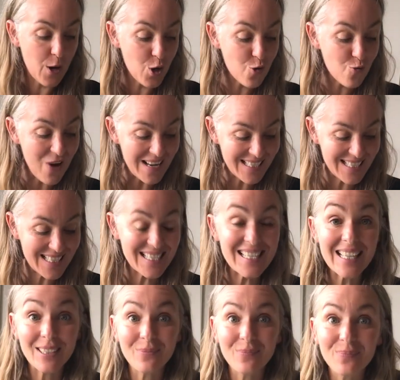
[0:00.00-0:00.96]

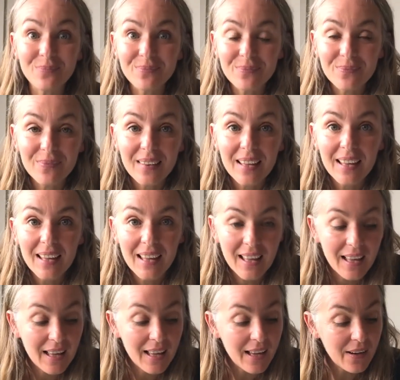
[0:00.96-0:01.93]
Great.
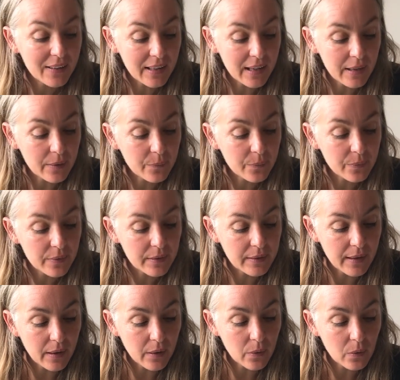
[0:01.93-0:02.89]
Okay,
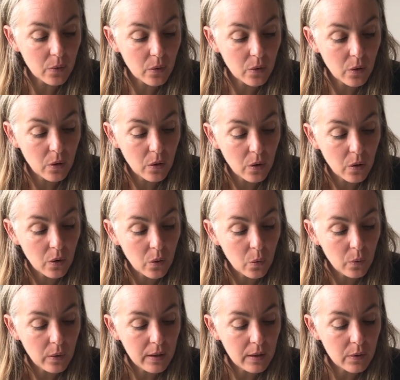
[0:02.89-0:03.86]
now,
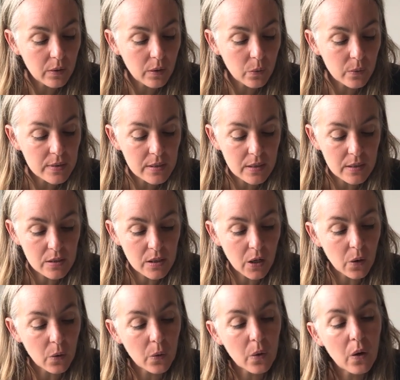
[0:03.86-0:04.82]
where are our whiskers
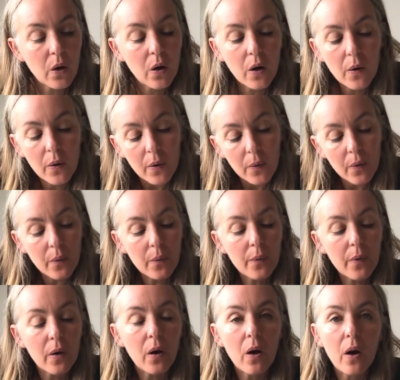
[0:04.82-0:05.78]
go
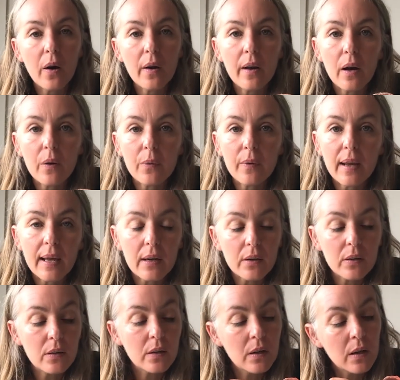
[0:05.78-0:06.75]
on our
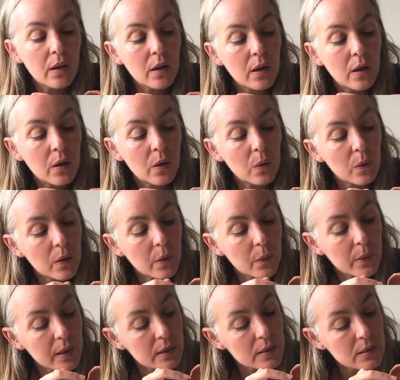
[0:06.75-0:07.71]
rat? Are
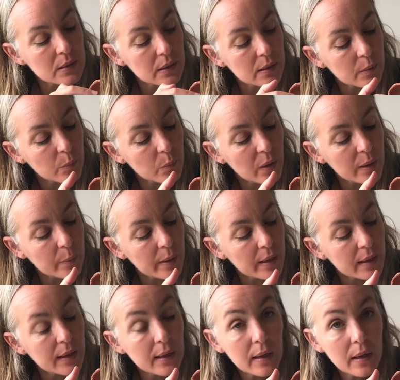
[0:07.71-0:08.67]
we going to stick them way
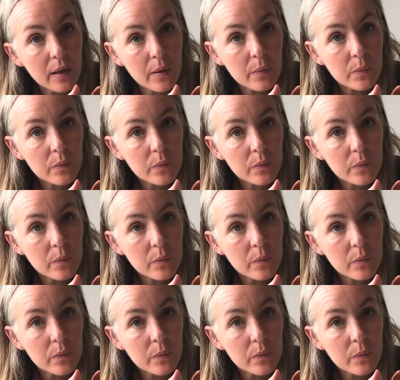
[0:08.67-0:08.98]
back here?